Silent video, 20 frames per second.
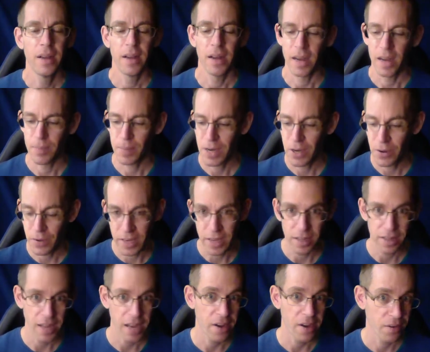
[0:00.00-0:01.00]
um, hearing a
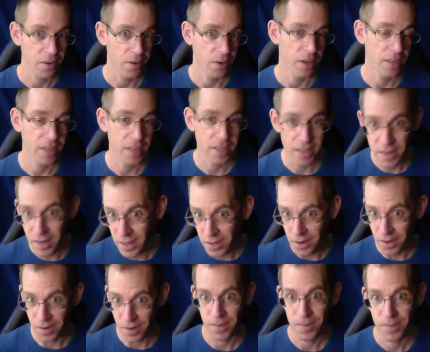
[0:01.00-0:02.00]
loud noise is
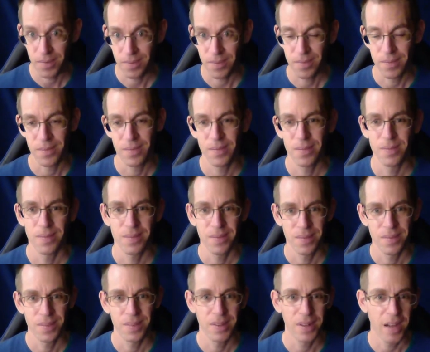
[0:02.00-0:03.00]
another,
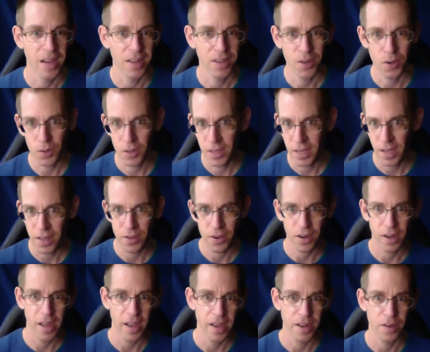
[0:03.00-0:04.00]
uh, totally other
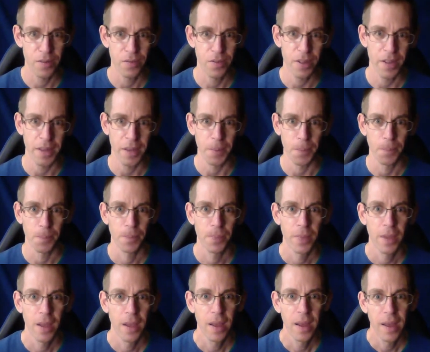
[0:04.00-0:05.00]
kind of thing.
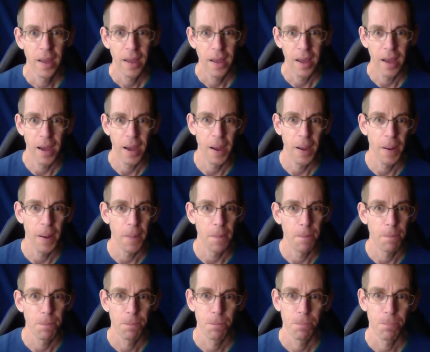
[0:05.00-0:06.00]

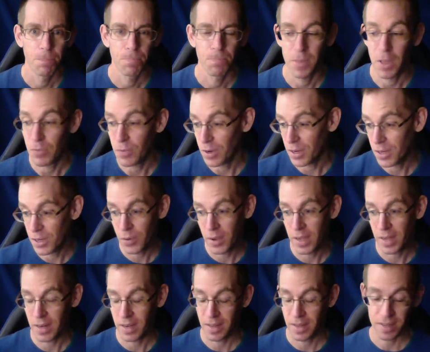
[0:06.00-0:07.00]
Um, if you're
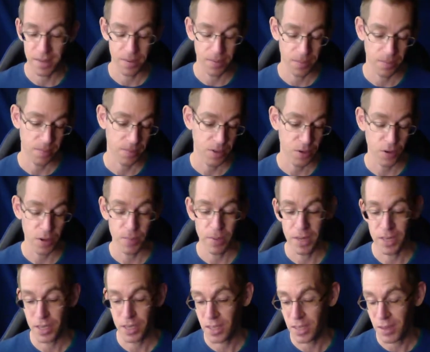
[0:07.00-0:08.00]
doing, eh, Dewey
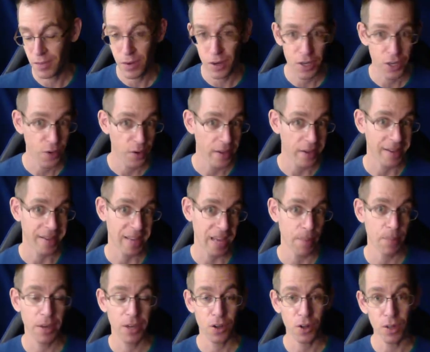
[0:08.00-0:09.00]
mentions if you're doing a
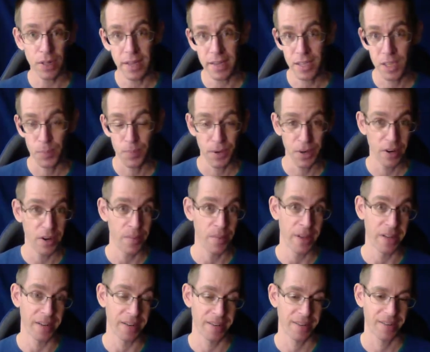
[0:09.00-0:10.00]
chemical
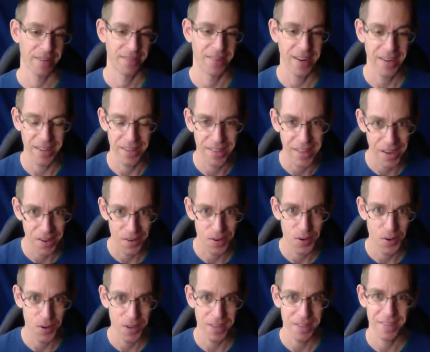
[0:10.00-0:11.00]
experiment, right, a loud
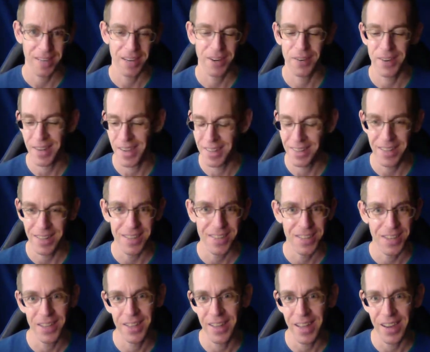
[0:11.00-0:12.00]
noise, hearing a
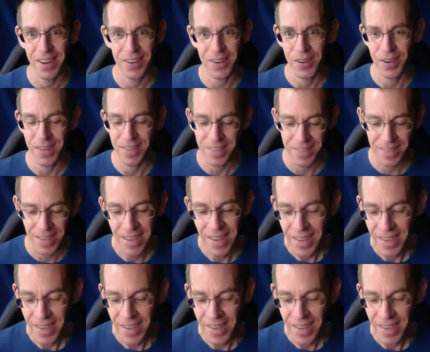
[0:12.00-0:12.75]
sudden loud noise